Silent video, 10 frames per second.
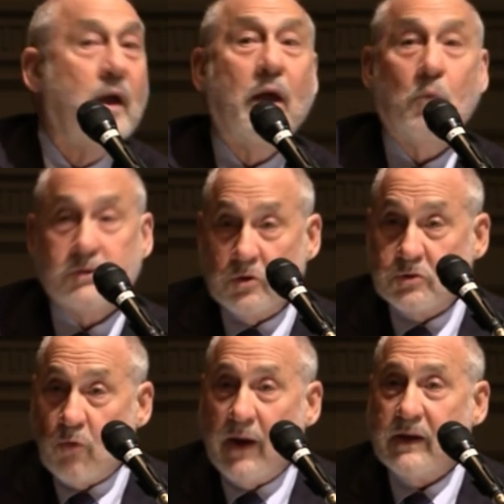And what's so
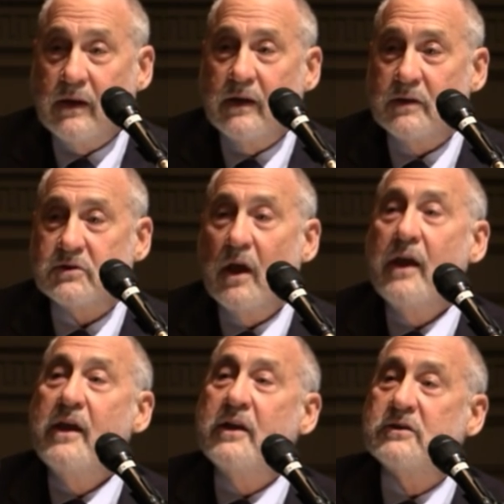striking is
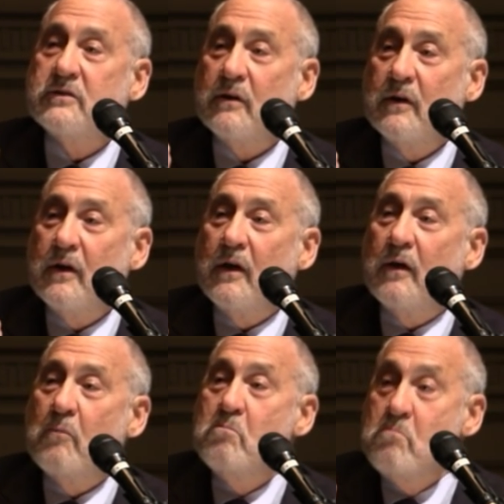it's
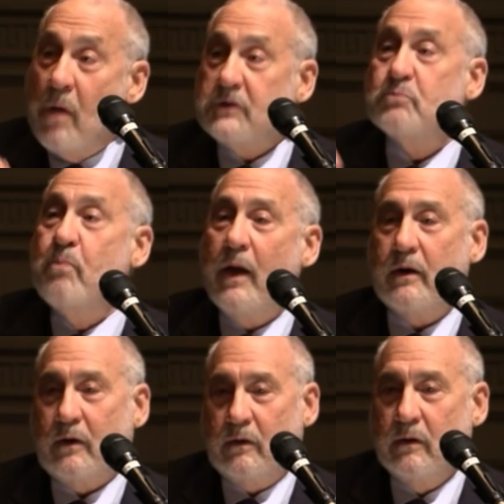much
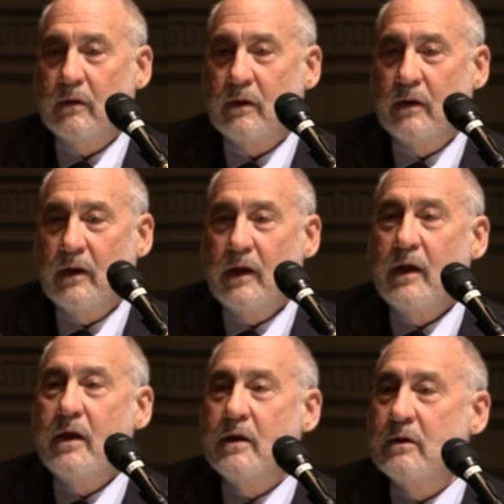better
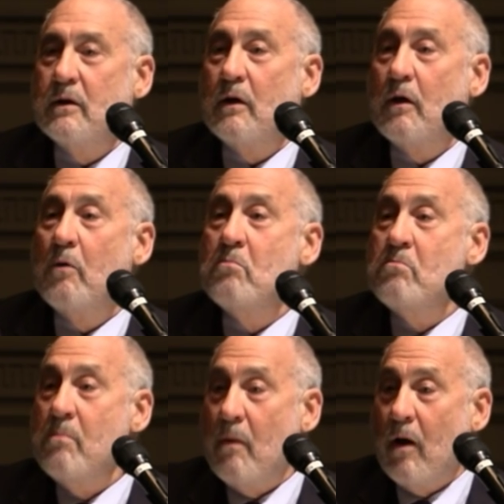
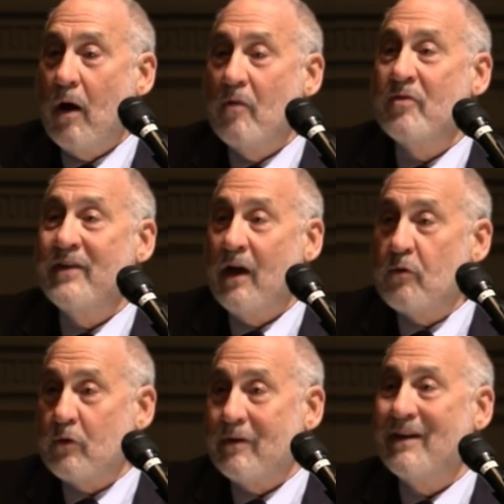in the
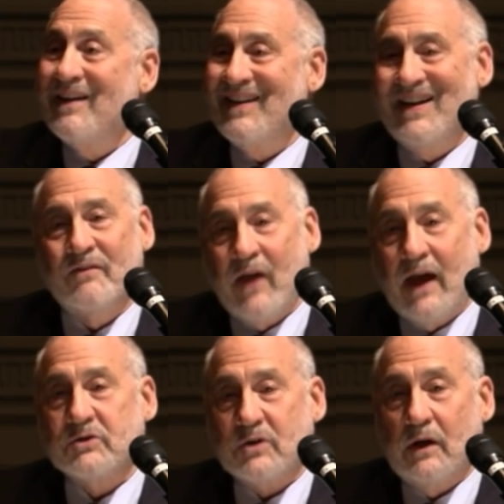other
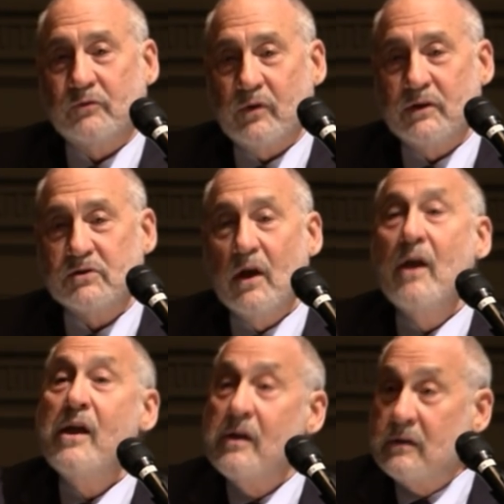advanced countries,
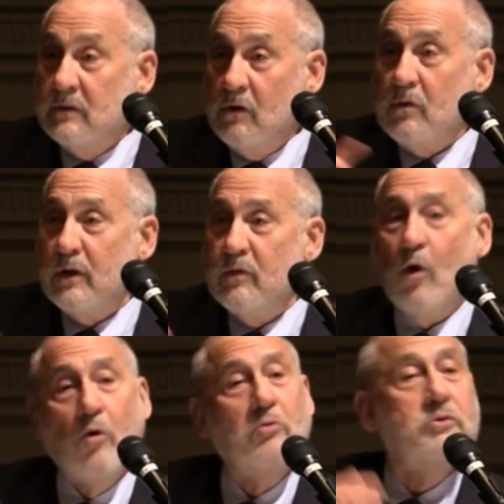including the
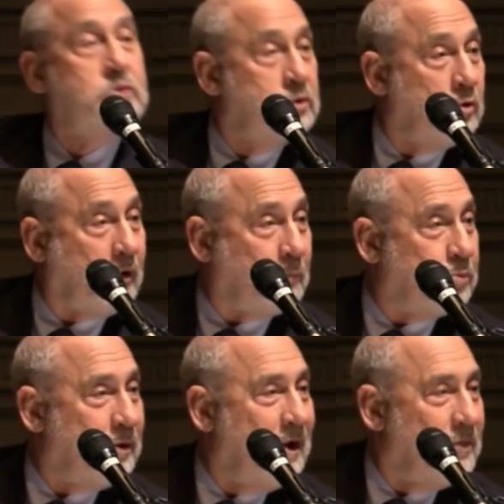old Europe
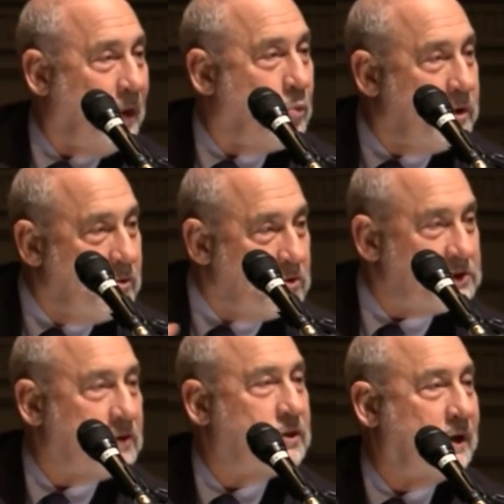that we used
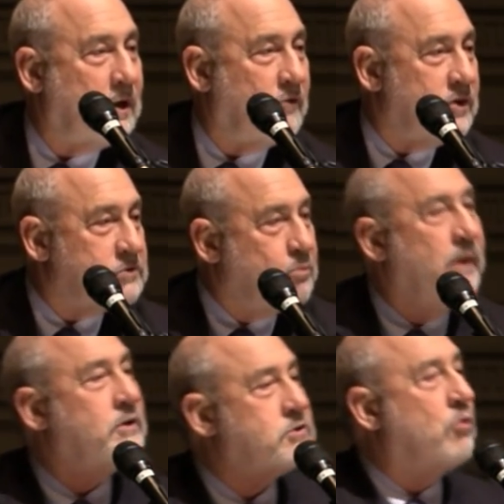to think of as
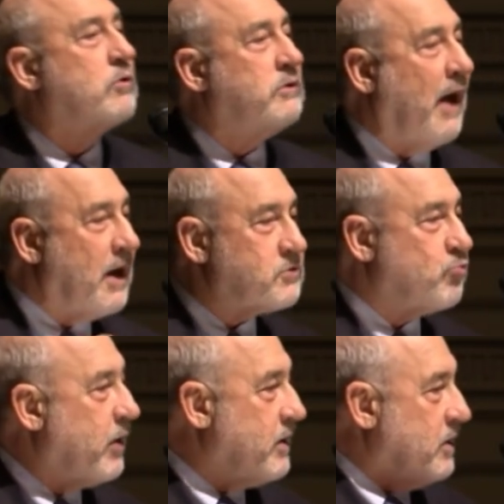being so class
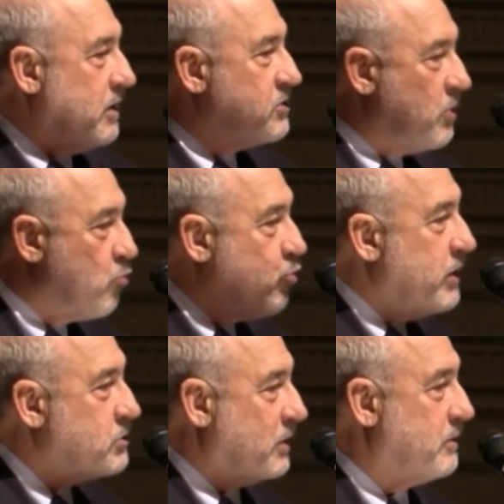ridden and so
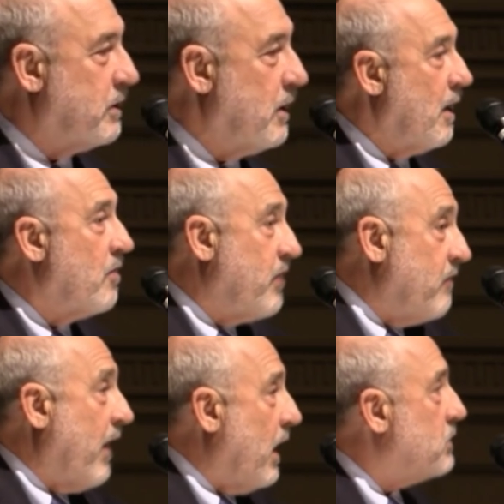rigid,
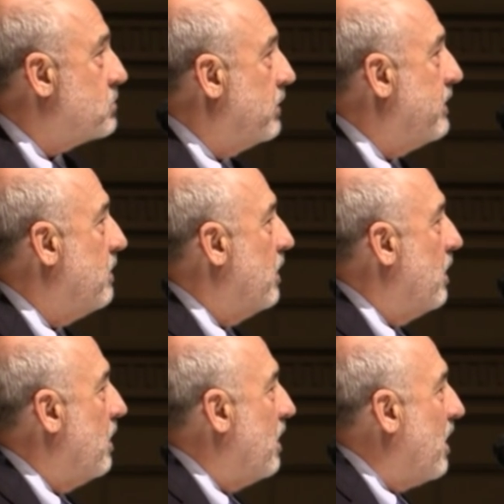they've actually
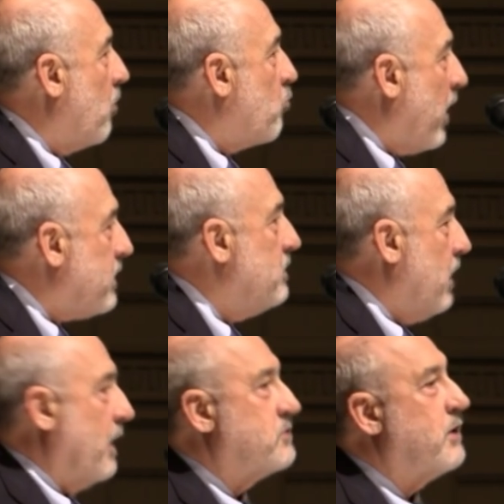
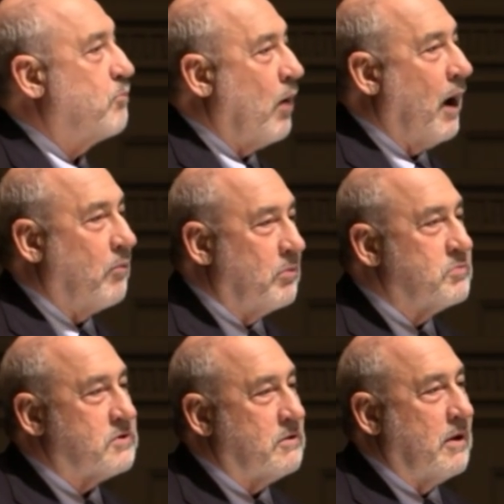recognized their
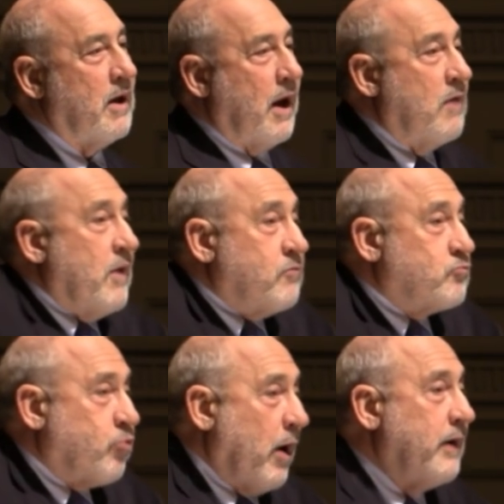problems and they've
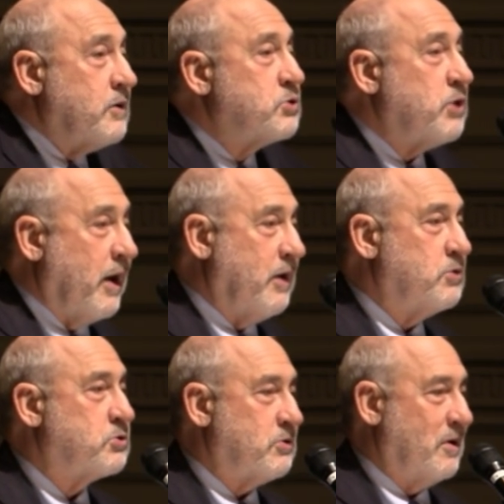tried to
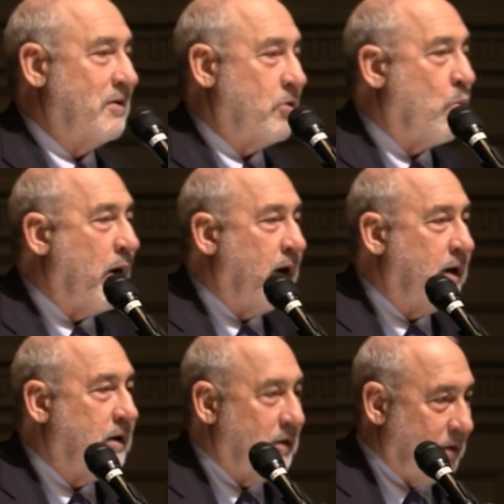change the
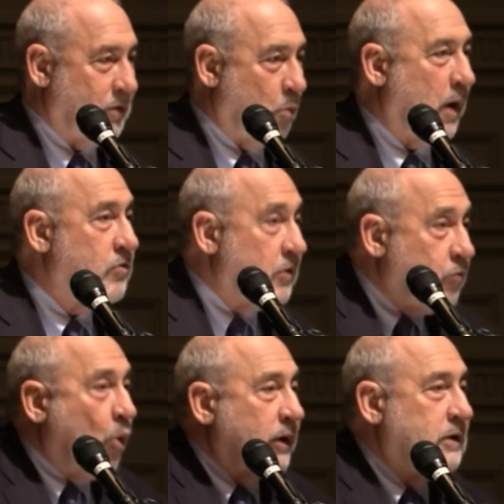way, the way they've
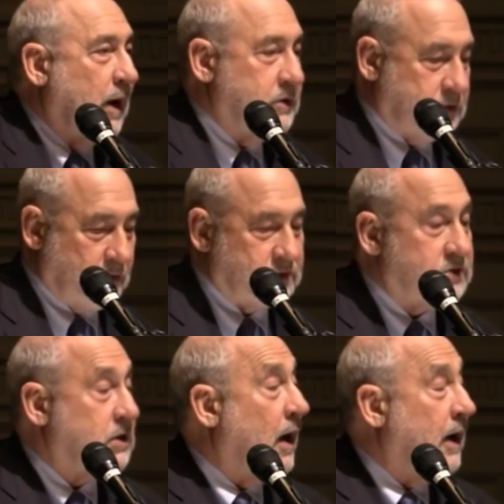organized their
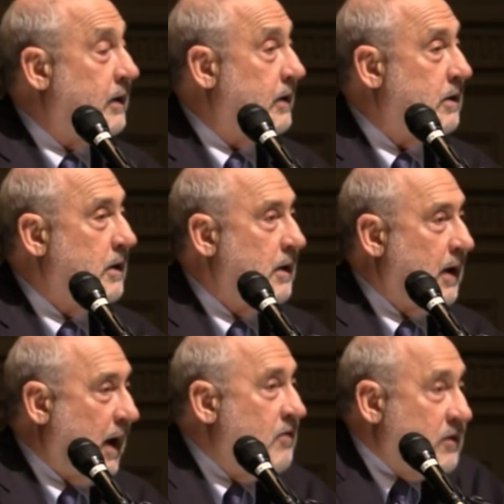society.
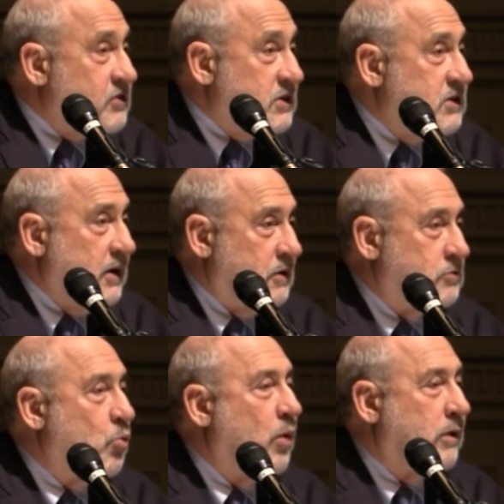And they've succeeded
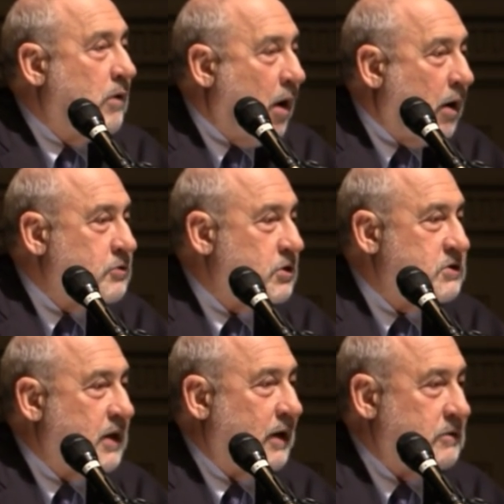to a large
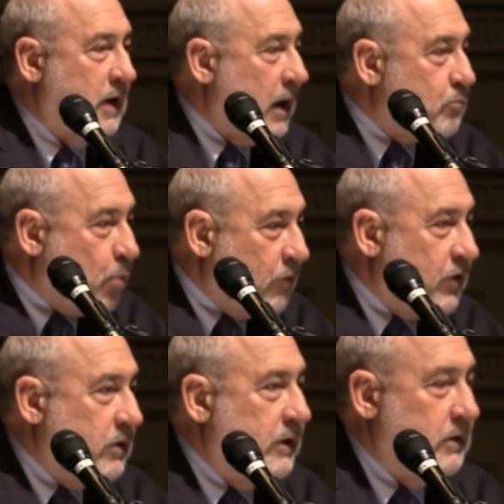extent, not
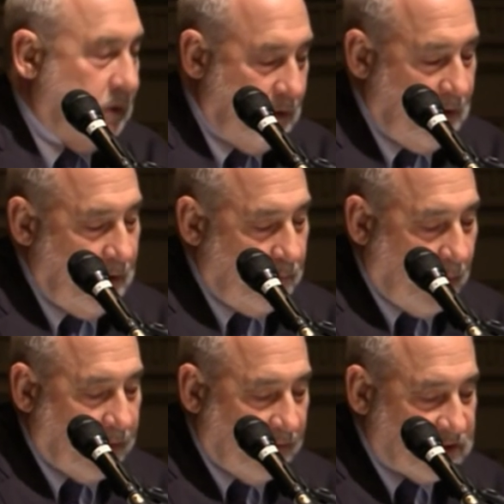perfectly,
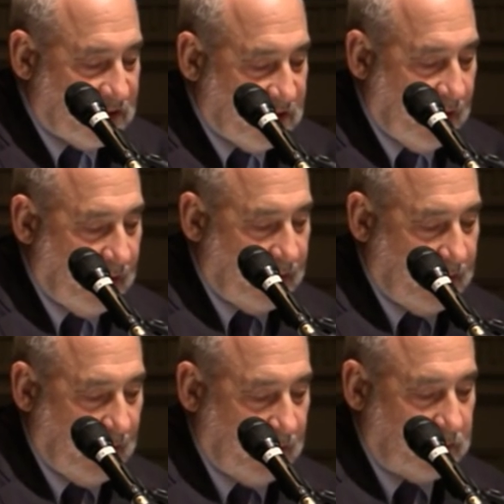but they've
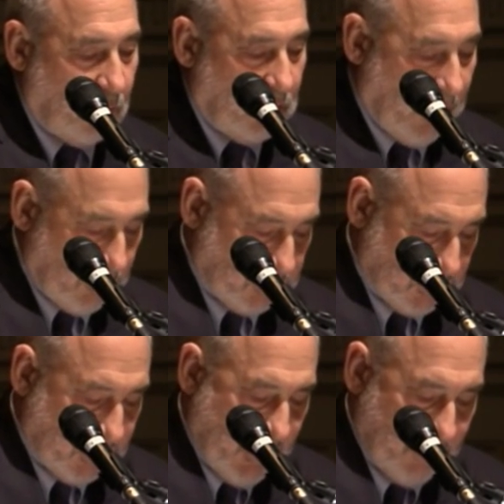succeeded uh, to a large
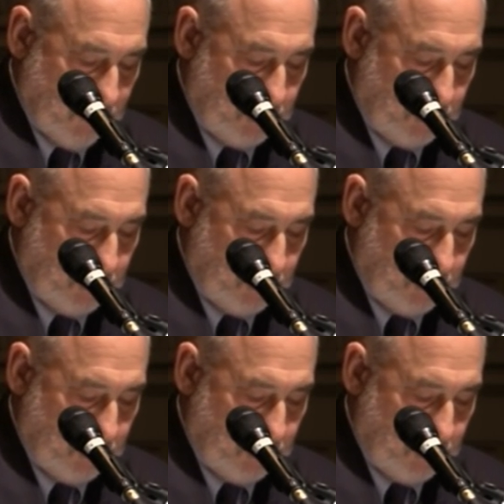extent.